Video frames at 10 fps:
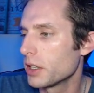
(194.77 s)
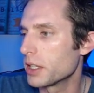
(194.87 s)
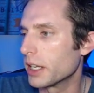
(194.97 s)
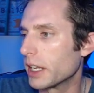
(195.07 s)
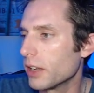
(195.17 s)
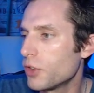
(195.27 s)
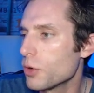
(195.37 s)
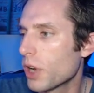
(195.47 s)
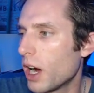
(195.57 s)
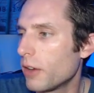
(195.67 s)
to give
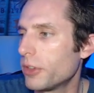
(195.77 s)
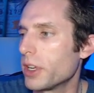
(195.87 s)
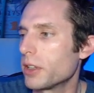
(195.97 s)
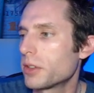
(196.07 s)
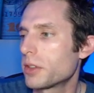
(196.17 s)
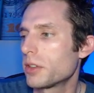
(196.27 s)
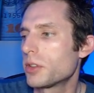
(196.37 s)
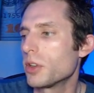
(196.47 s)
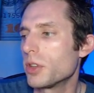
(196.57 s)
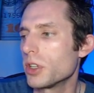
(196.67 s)
you confidence
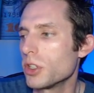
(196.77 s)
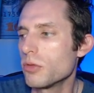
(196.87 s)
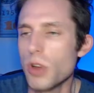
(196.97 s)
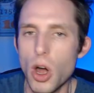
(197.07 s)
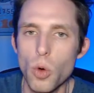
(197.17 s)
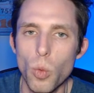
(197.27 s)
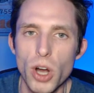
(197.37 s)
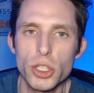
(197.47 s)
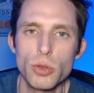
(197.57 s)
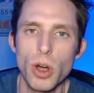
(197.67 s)
so that you know
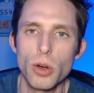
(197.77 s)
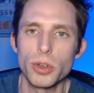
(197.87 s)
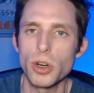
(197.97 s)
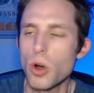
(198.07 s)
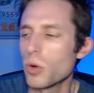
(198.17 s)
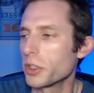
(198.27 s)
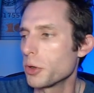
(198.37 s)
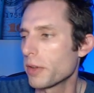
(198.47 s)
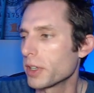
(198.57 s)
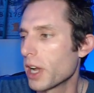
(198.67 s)
what you own and hold,
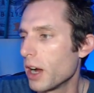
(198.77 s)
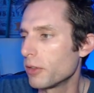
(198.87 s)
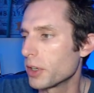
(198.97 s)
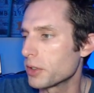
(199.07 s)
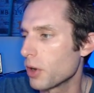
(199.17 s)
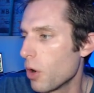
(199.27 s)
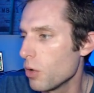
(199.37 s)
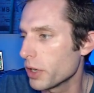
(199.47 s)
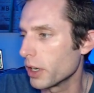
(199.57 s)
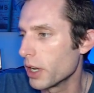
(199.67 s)
and you have the confidence to
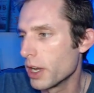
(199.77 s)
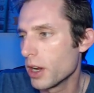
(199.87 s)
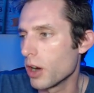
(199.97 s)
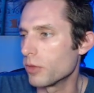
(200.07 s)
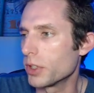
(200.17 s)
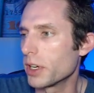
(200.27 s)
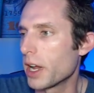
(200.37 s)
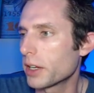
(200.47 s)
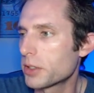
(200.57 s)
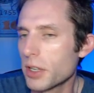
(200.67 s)
hold it over the
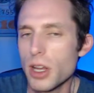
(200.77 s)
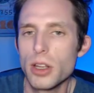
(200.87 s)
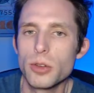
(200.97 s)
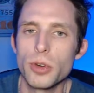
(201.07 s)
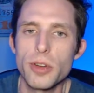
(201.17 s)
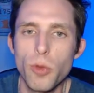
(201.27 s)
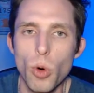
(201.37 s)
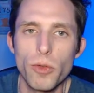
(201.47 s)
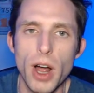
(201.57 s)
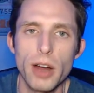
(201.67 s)
next 3,
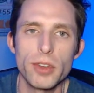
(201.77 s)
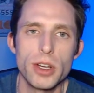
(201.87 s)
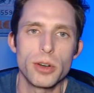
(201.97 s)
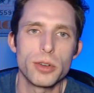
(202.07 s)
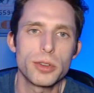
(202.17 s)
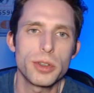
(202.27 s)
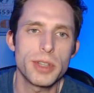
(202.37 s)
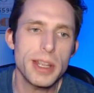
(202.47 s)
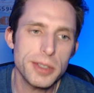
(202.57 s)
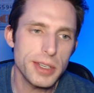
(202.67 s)
4, 5 years.
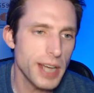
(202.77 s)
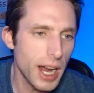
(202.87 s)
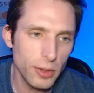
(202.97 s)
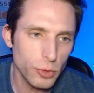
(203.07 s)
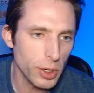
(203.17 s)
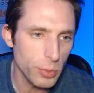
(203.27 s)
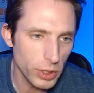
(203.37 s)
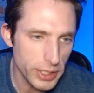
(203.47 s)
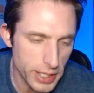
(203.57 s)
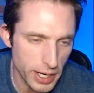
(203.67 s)
That's the time frame
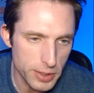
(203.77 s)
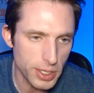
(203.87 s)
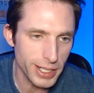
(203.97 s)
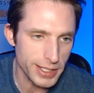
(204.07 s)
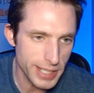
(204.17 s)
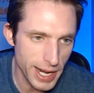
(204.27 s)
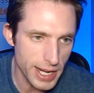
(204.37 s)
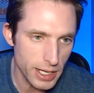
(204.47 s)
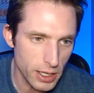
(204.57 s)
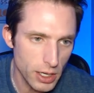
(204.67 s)
really that it's going to
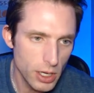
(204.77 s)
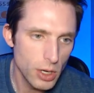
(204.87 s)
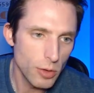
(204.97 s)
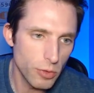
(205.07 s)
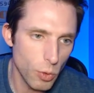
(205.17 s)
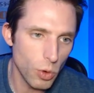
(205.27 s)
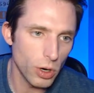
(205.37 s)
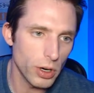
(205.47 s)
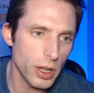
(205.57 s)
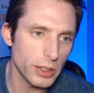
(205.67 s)
take
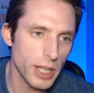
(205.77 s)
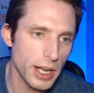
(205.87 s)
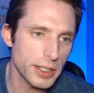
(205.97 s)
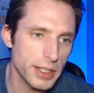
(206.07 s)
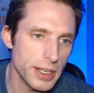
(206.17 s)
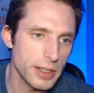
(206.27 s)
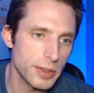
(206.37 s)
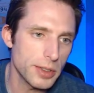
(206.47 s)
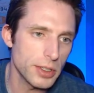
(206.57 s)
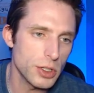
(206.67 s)
for a lot of
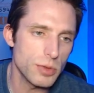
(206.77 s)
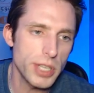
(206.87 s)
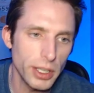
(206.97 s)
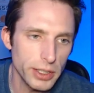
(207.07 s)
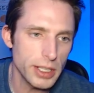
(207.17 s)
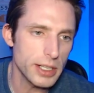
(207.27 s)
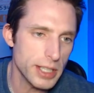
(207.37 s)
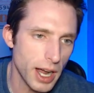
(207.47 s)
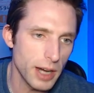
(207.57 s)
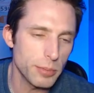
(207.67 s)
these utility
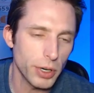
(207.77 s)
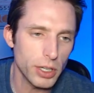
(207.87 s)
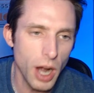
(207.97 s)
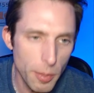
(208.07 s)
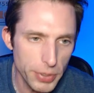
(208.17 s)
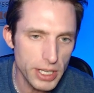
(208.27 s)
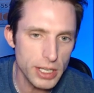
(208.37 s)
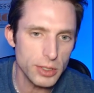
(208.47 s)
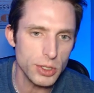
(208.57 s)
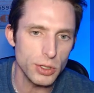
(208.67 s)
type
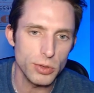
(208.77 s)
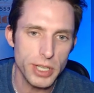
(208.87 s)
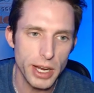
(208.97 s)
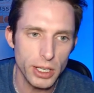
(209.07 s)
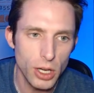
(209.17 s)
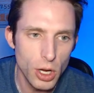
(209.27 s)
companies to take